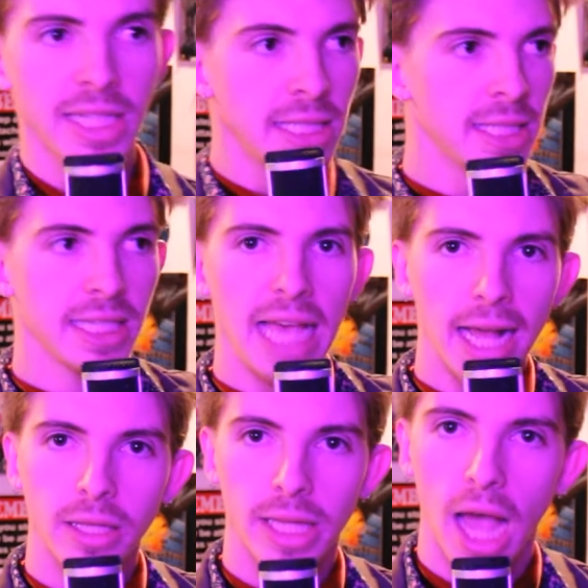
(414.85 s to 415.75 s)
This is
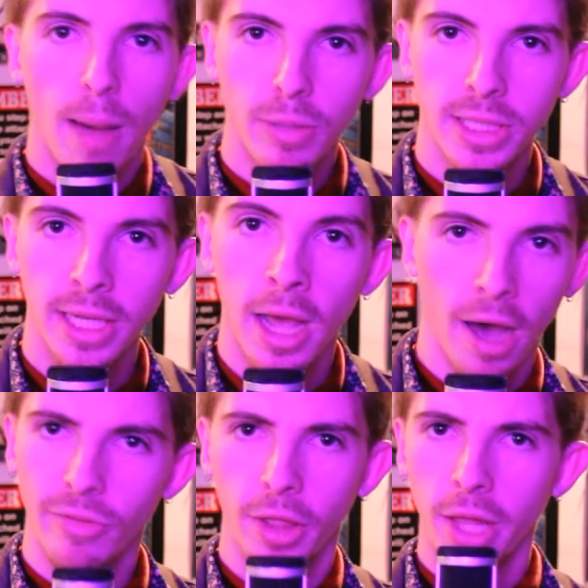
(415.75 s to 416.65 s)
exactly the opposite
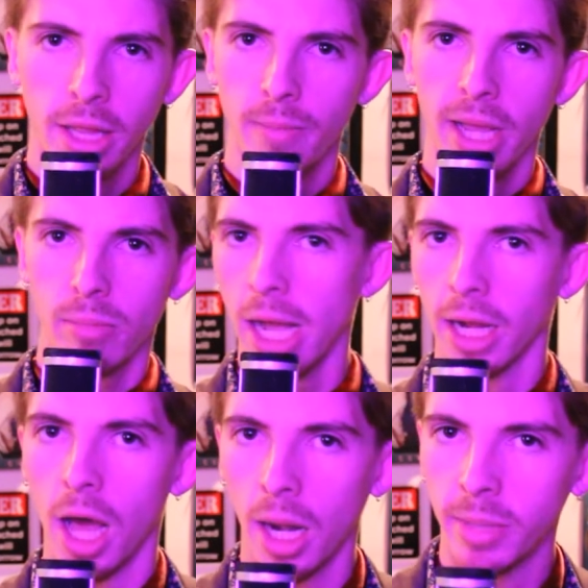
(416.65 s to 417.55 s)
of the thing that made my
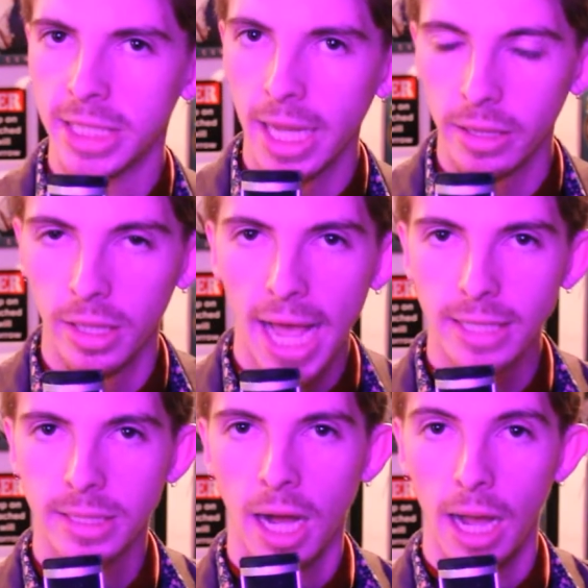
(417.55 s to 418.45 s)
economy tank the
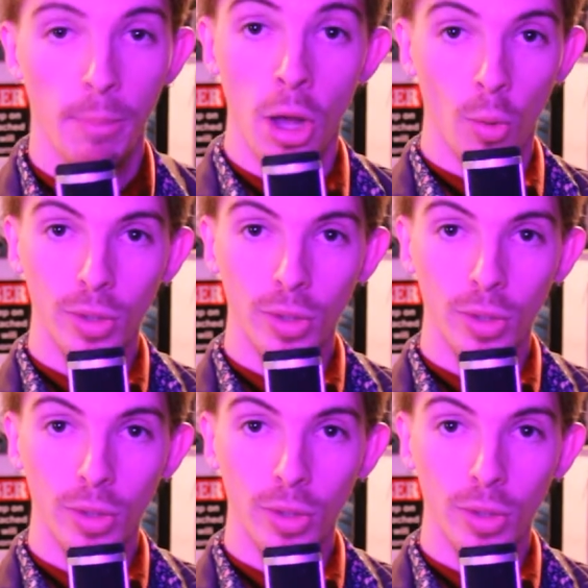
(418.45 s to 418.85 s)
last time.